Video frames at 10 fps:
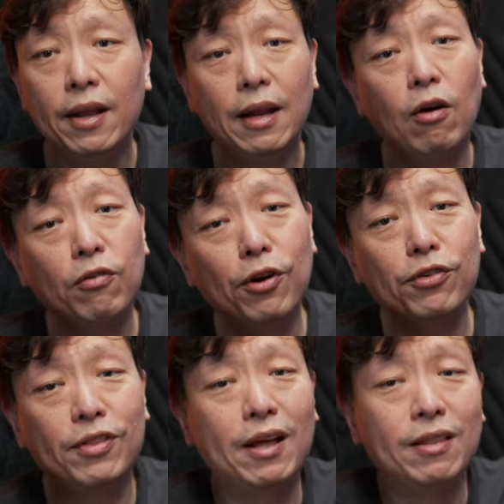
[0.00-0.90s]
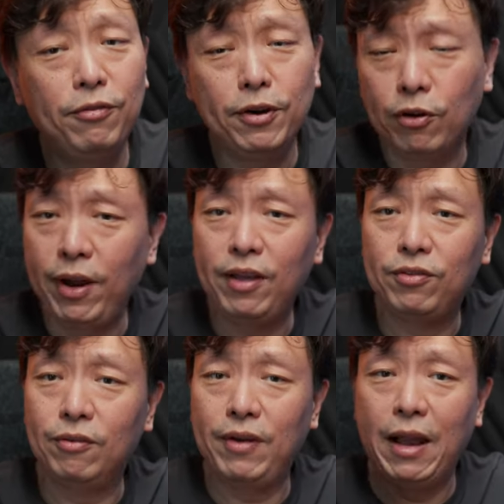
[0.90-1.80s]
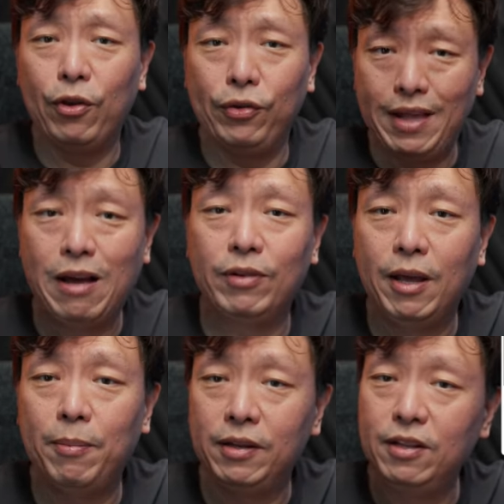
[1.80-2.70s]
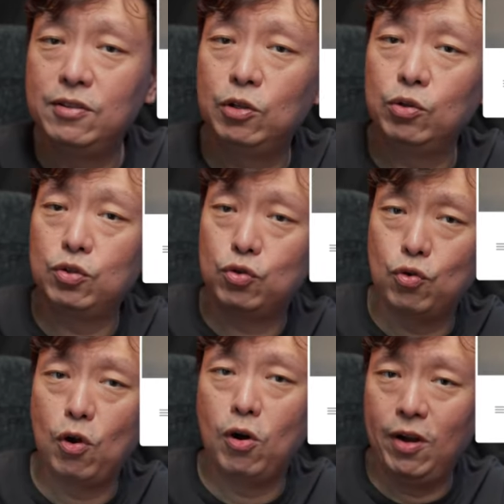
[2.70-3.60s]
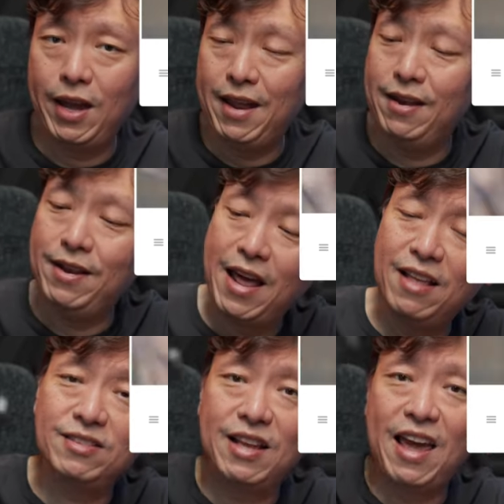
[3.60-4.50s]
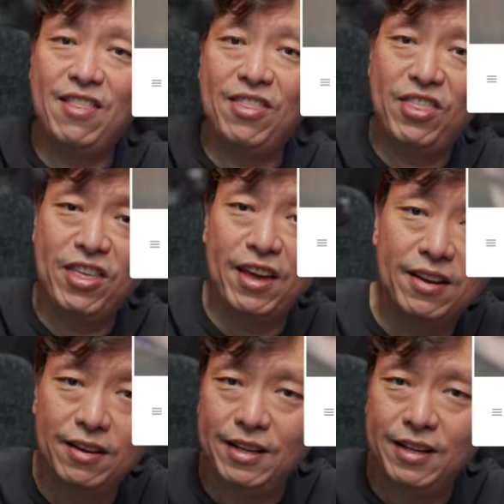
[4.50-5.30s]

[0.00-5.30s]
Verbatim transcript: Now, of course, there are different grades of alloys out there, but this looks strong and dense and thick.